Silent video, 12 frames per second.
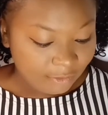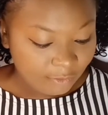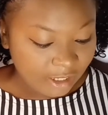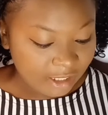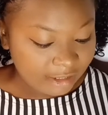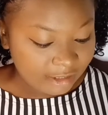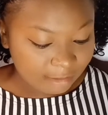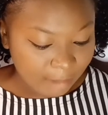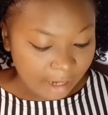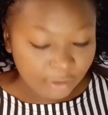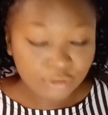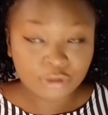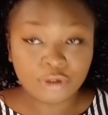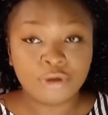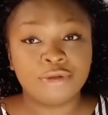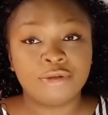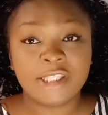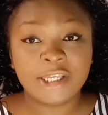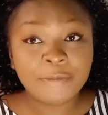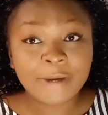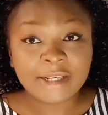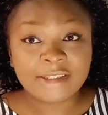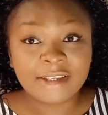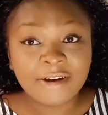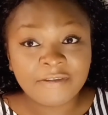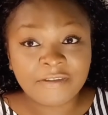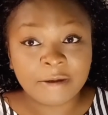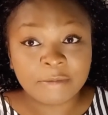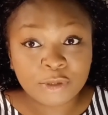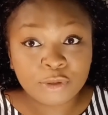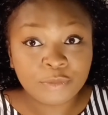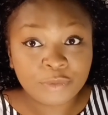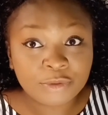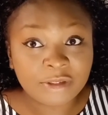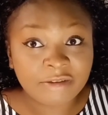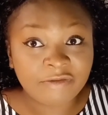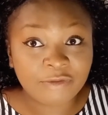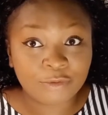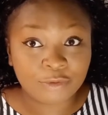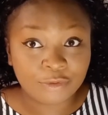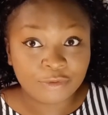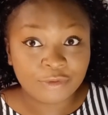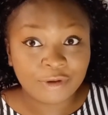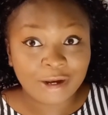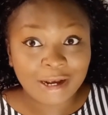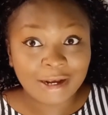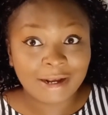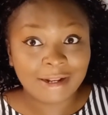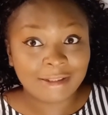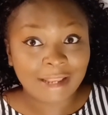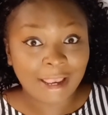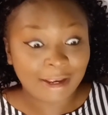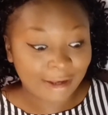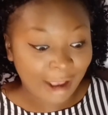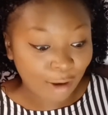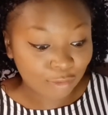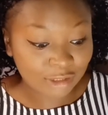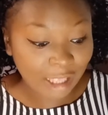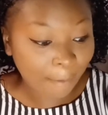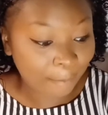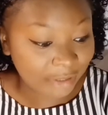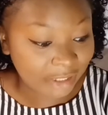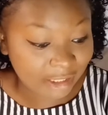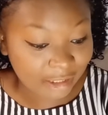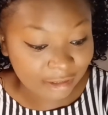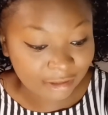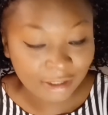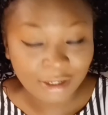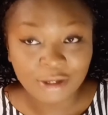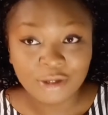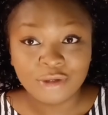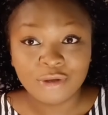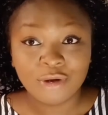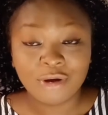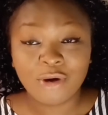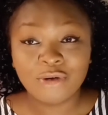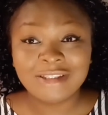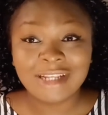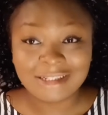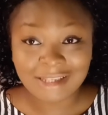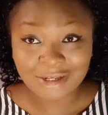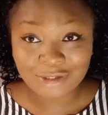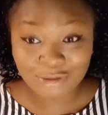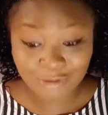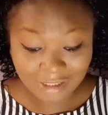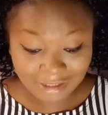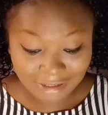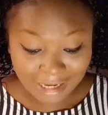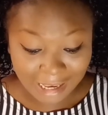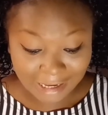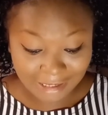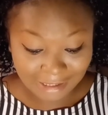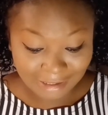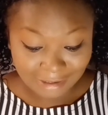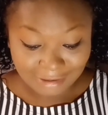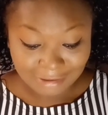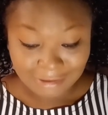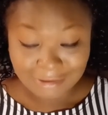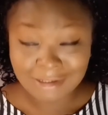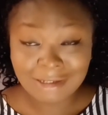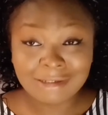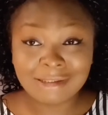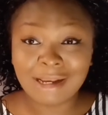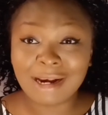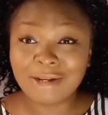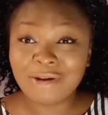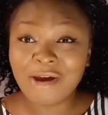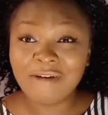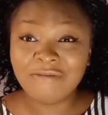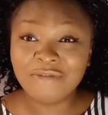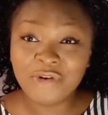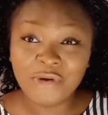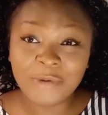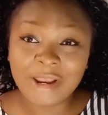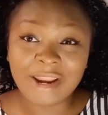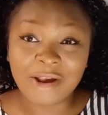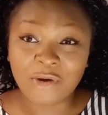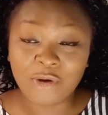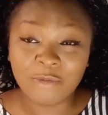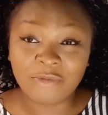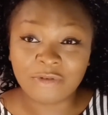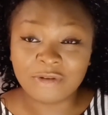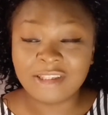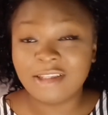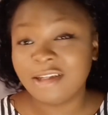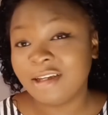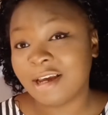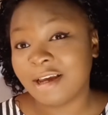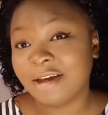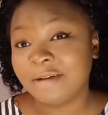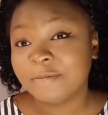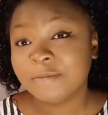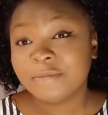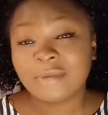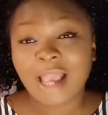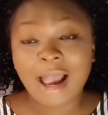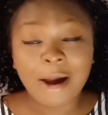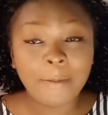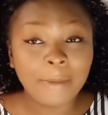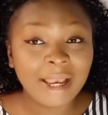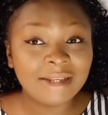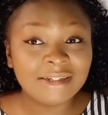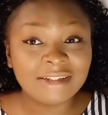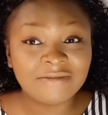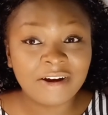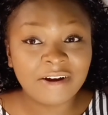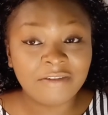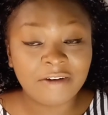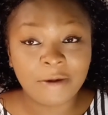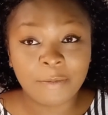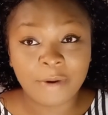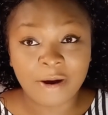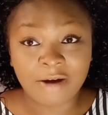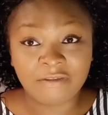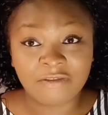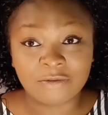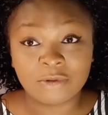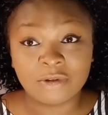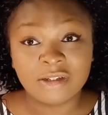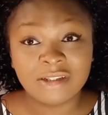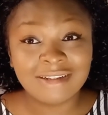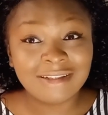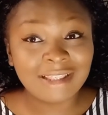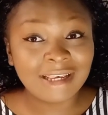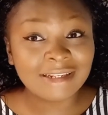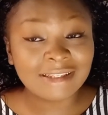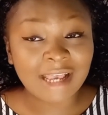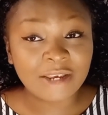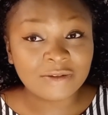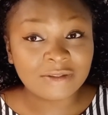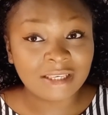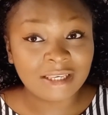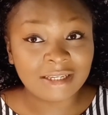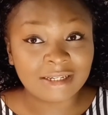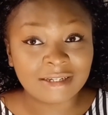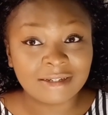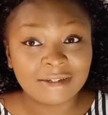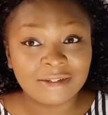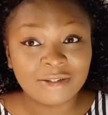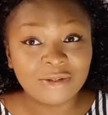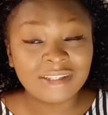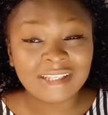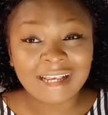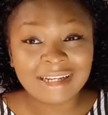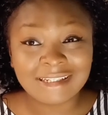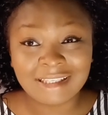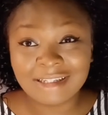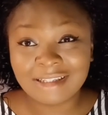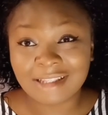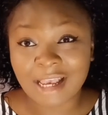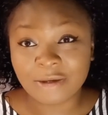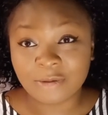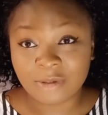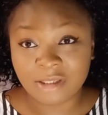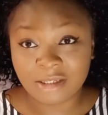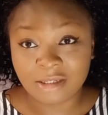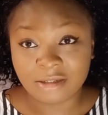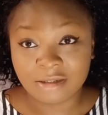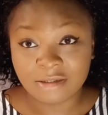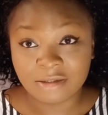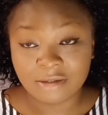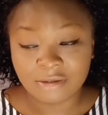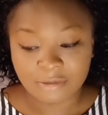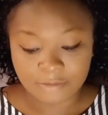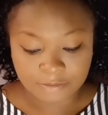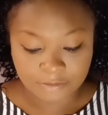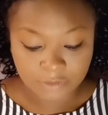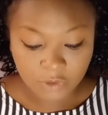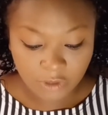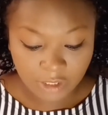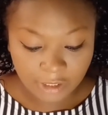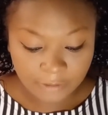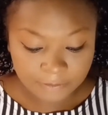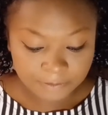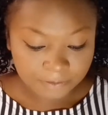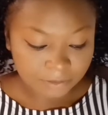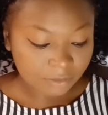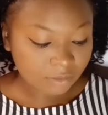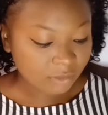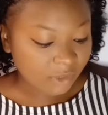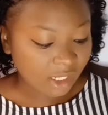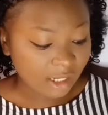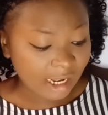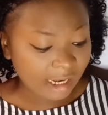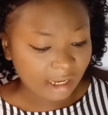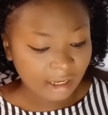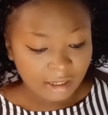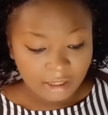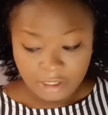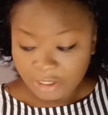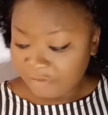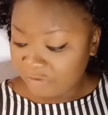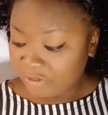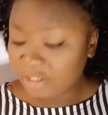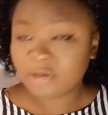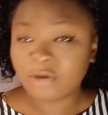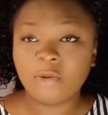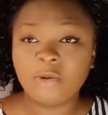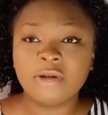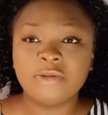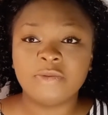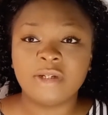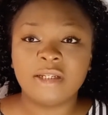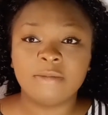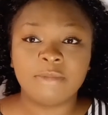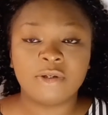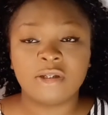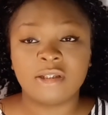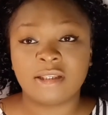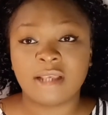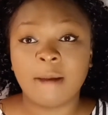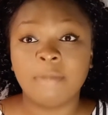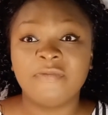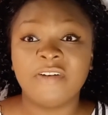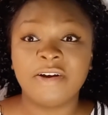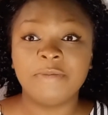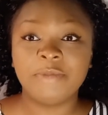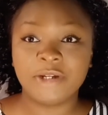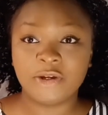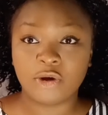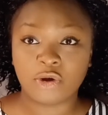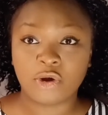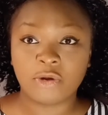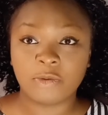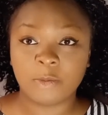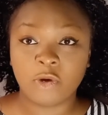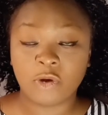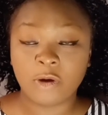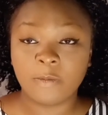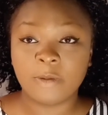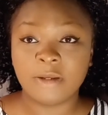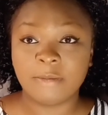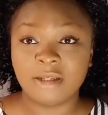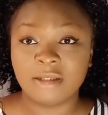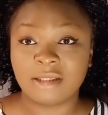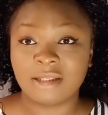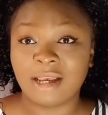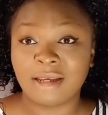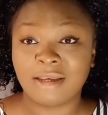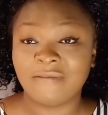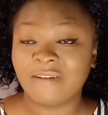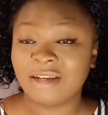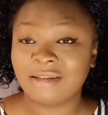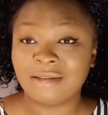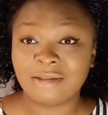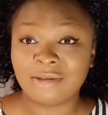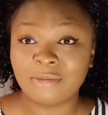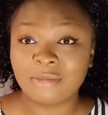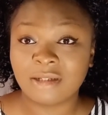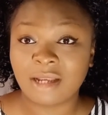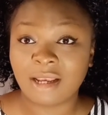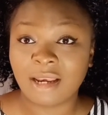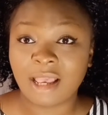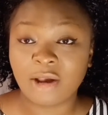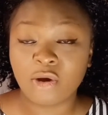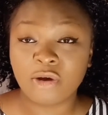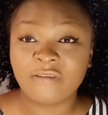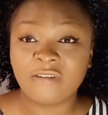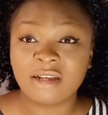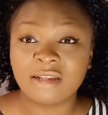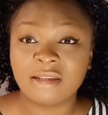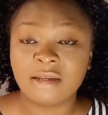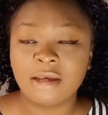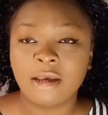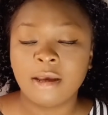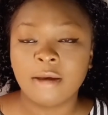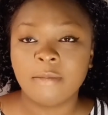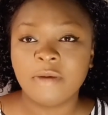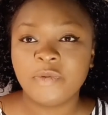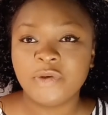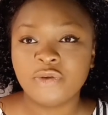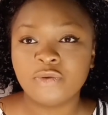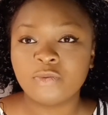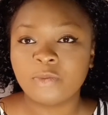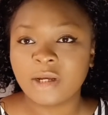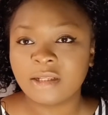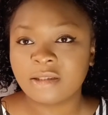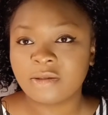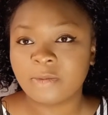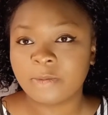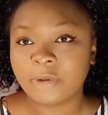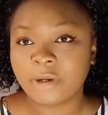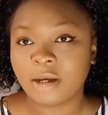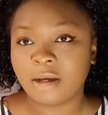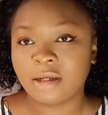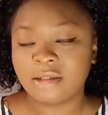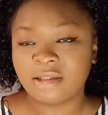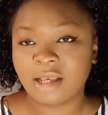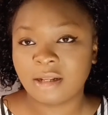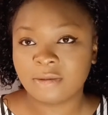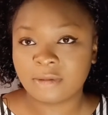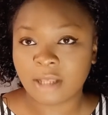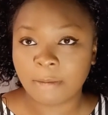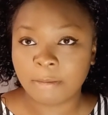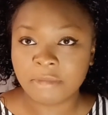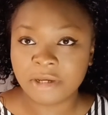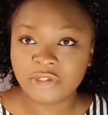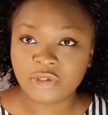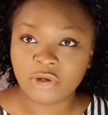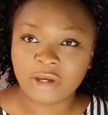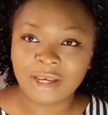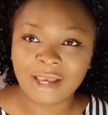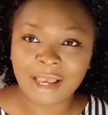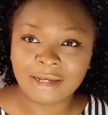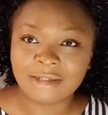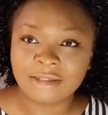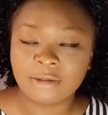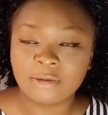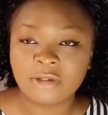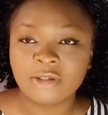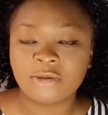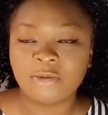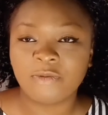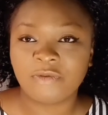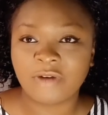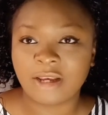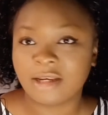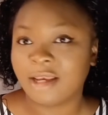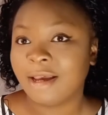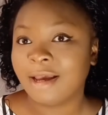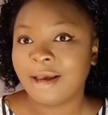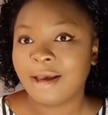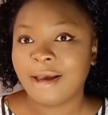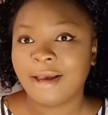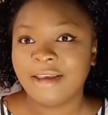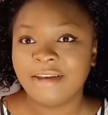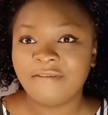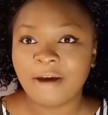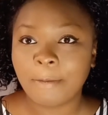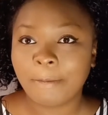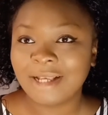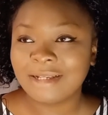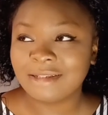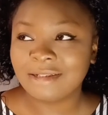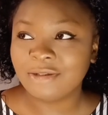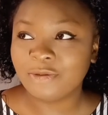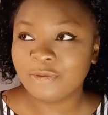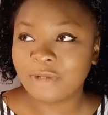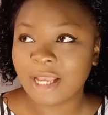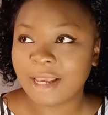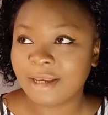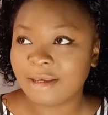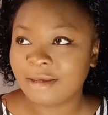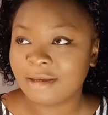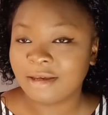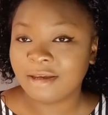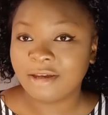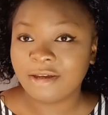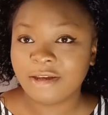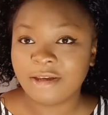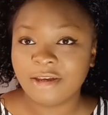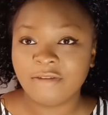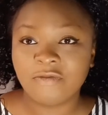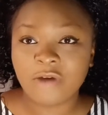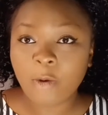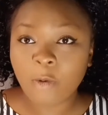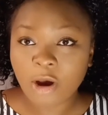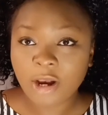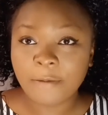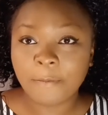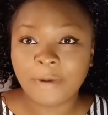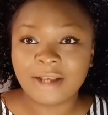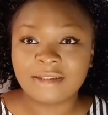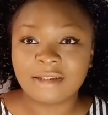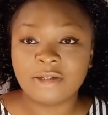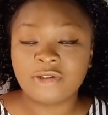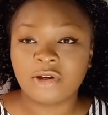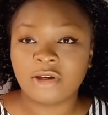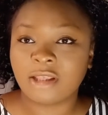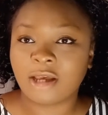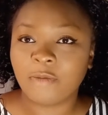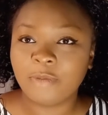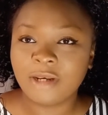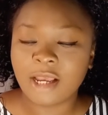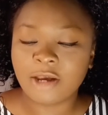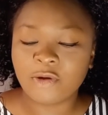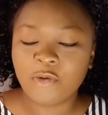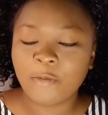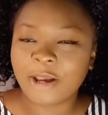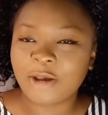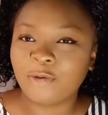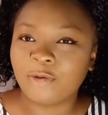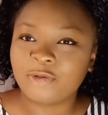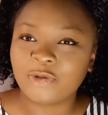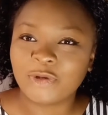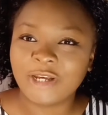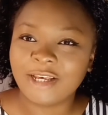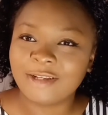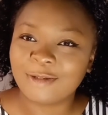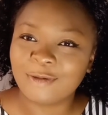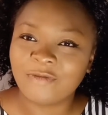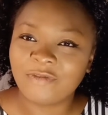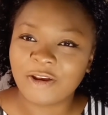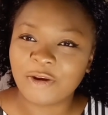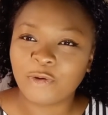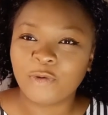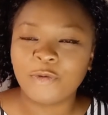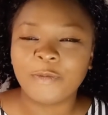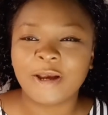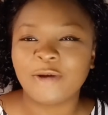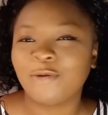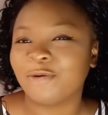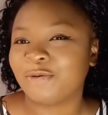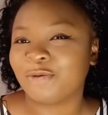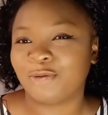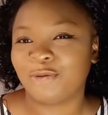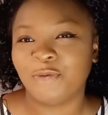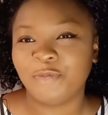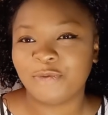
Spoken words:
when it's my own turn to tell myself I'm so beautiful, like, I'll start picking unnecessary, like, things that I don't even know where they come from. See, our mind is very, very powerful. The things that you think, those are the things that you see. Okay, like, if you see someone really, because I'm very big on on compliments. Like, if I see something I like, or if I see maybe you went to a salon and made your hair and it's looking so fine, if I'm passing you, like, if we are walking past each other, I'll be like, oh my God, your hair is so fine, or oh my God, you're so